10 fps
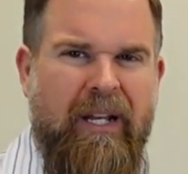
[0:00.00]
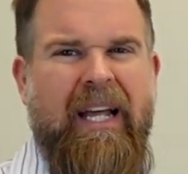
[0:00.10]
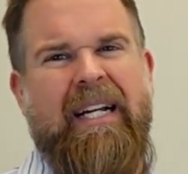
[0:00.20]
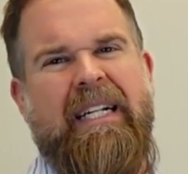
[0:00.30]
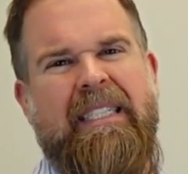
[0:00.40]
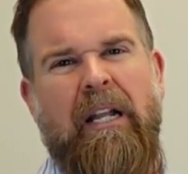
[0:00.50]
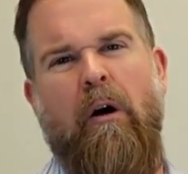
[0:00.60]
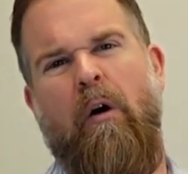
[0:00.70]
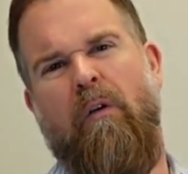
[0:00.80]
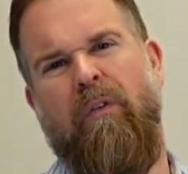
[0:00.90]
And like I said,
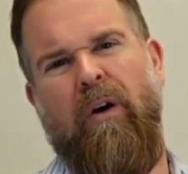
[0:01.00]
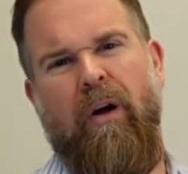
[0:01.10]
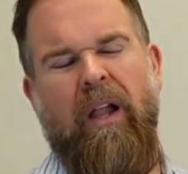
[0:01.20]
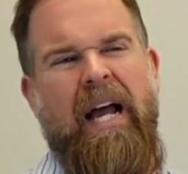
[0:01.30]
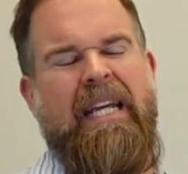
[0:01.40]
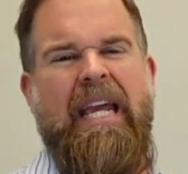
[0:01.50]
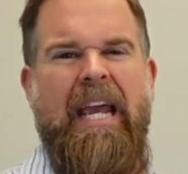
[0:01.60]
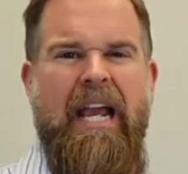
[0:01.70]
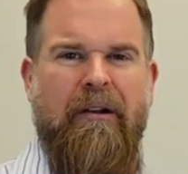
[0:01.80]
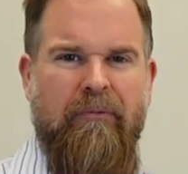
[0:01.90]
overall, I
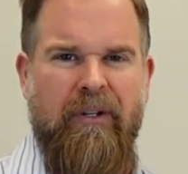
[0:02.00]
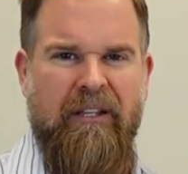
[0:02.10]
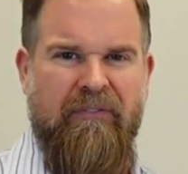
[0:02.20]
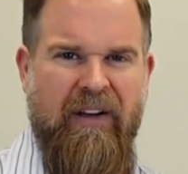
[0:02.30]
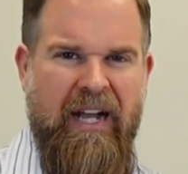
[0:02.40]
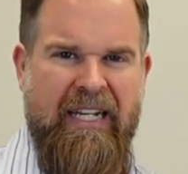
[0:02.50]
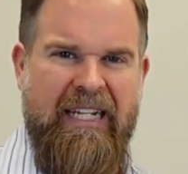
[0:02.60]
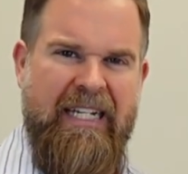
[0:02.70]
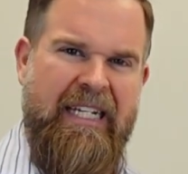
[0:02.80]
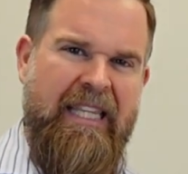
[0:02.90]
can't really
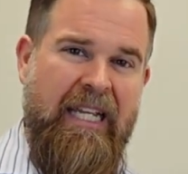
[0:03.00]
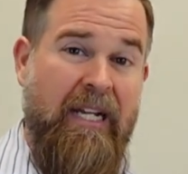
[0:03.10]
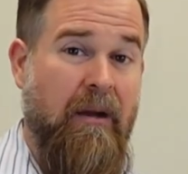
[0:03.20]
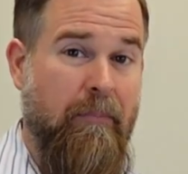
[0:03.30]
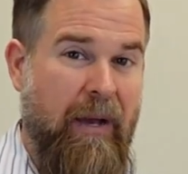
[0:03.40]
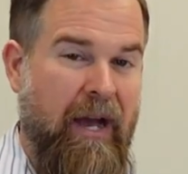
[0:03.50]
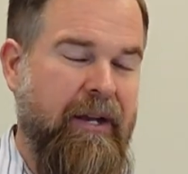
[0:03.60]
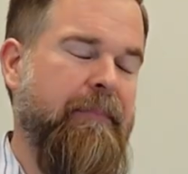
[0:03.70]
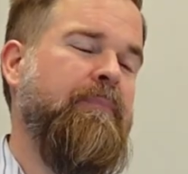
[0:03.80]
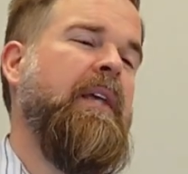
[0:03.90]
find anything
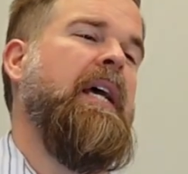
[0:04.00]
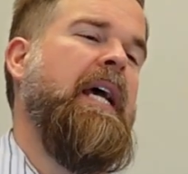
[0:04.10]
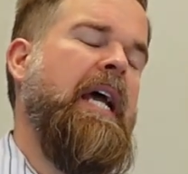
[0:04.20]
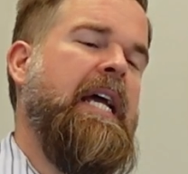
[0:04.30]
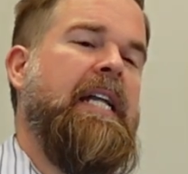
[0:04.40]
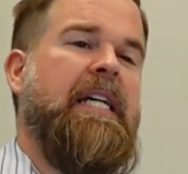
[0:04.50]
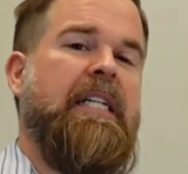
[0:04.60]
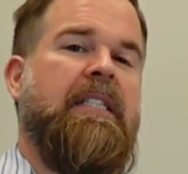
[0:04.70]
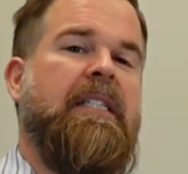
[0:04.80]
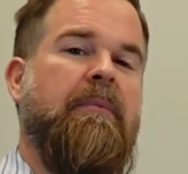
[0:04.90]
about it. And
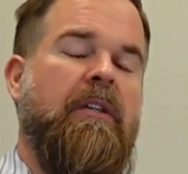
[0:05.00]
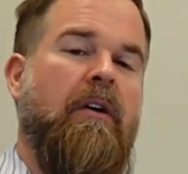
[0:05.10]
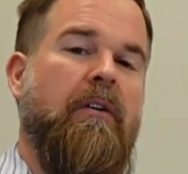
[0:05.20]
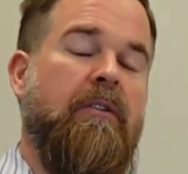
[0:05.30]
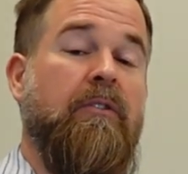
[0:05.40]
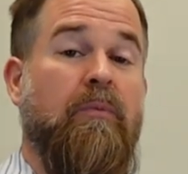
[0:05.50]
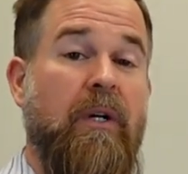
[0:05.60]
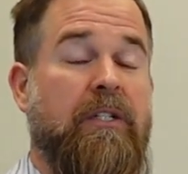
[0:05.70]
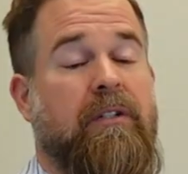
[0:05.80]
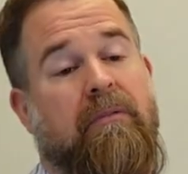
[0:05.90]
in some of the articles,
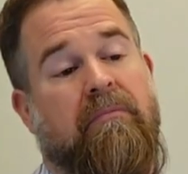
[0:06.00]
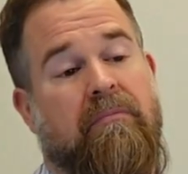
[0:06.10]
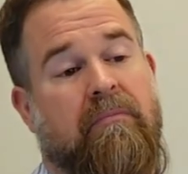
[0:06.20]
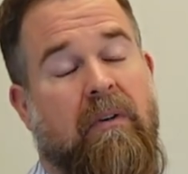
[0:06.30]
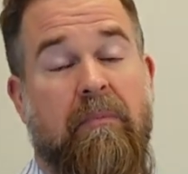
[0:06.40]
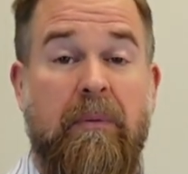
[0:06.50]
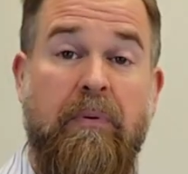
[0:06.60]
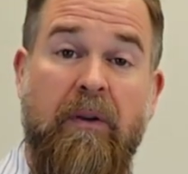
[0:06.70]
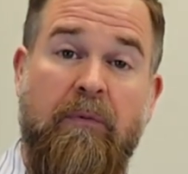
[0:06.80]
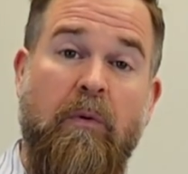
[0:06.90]
which have been
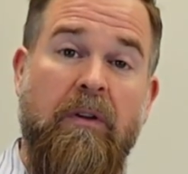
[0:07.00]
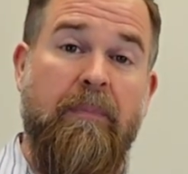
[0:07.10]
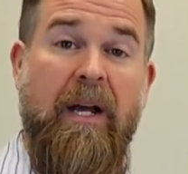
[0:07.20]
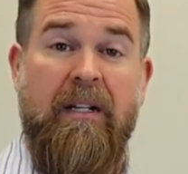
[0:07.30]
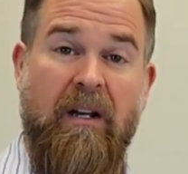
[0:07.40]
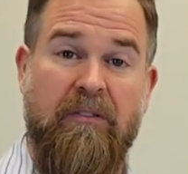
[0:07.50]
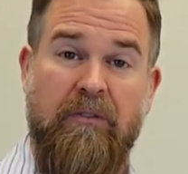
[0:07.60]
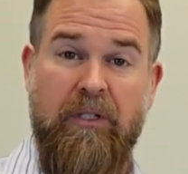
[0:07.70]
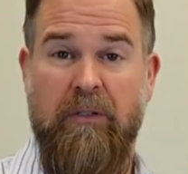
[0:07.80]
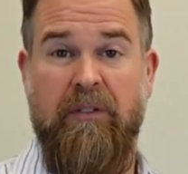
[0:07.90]
put forth by
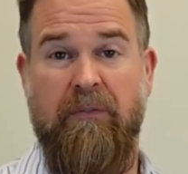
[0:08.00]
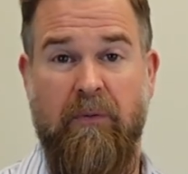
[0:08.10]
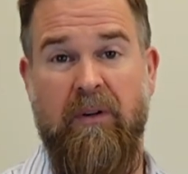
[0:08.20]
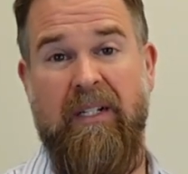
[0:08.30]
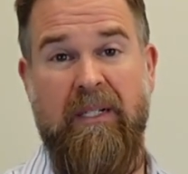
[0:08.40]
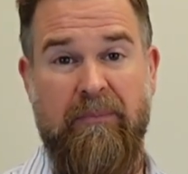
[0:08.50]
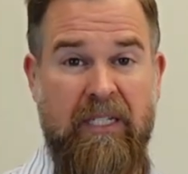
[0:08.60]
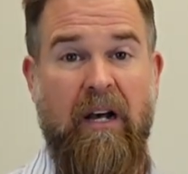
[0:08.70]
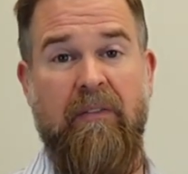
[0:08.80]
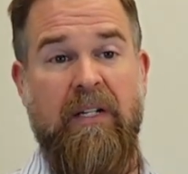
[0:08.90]
Dr. Joseph Fortin
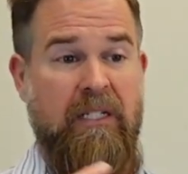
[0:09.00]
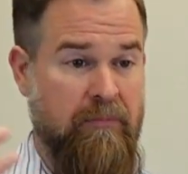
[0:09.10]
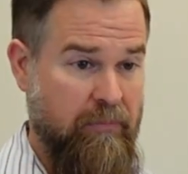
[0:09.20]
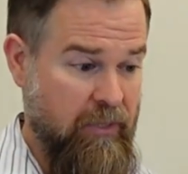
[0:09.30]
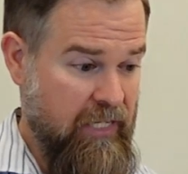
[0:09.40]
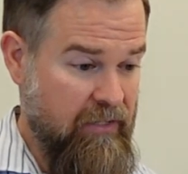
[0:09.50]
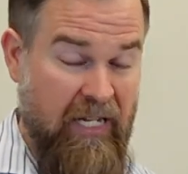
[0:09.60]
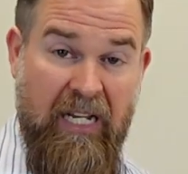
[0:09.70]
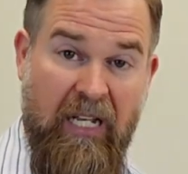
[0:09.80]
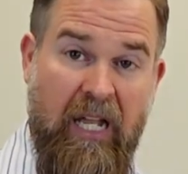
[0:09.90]
himself, he's put
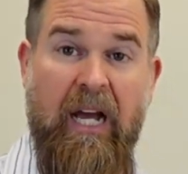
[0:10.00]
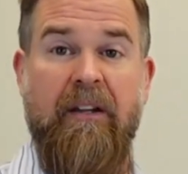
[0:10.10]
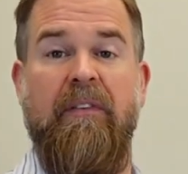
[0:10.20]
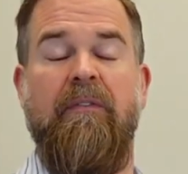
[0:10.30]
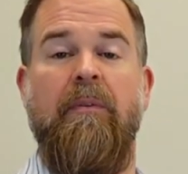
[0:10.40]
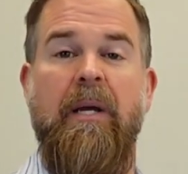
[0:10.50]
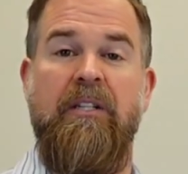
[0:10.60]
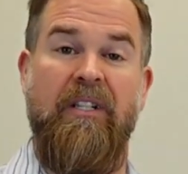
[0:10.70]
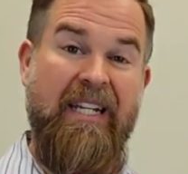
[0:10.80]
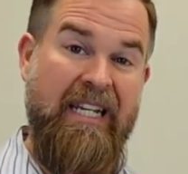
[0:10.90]
out a lot of
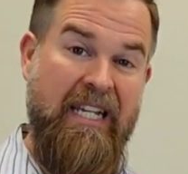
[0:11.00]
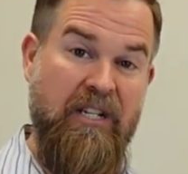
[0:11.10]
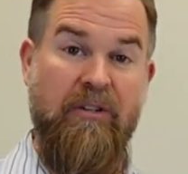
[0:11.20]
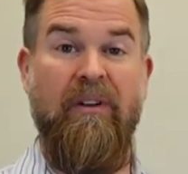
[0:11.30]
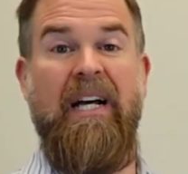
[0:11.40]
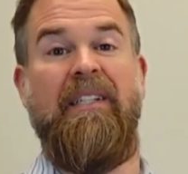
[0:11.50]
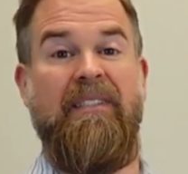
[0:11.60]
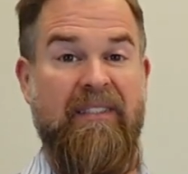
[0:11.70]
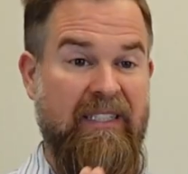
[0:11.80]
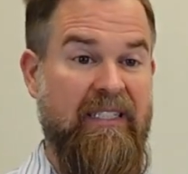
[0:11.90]
information, and he
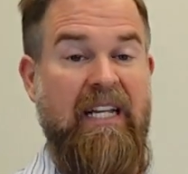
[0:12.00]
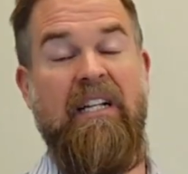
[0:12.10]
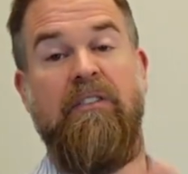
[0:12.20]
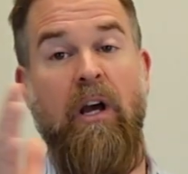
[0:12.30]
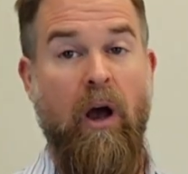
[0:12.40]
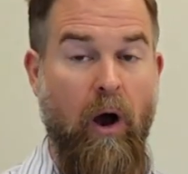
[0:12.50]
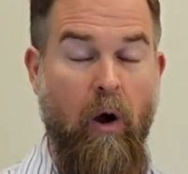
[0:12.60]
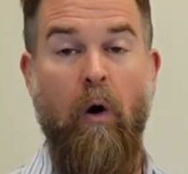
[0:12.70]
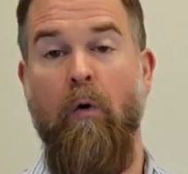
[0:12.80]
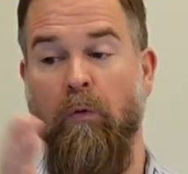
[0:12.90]
utilizes his test
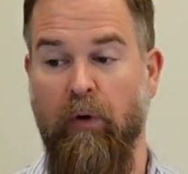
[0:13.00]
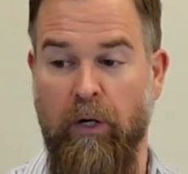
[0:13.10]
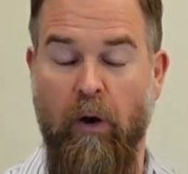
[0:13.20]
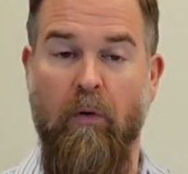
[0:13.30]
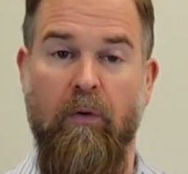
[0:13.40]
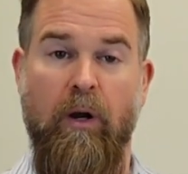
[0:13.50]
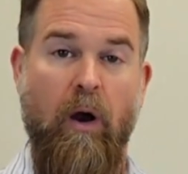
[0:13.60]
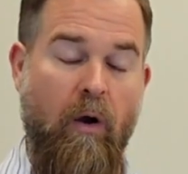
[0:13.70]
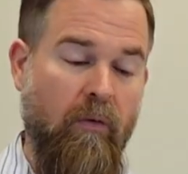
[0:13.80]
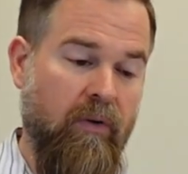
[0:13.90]
over and over and
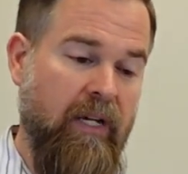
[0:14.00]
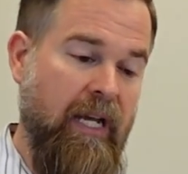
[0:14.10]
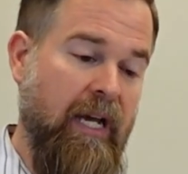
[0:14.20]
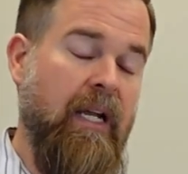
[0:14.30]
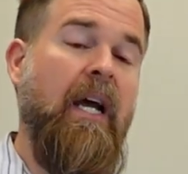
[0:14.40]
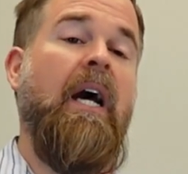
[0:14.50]
over again.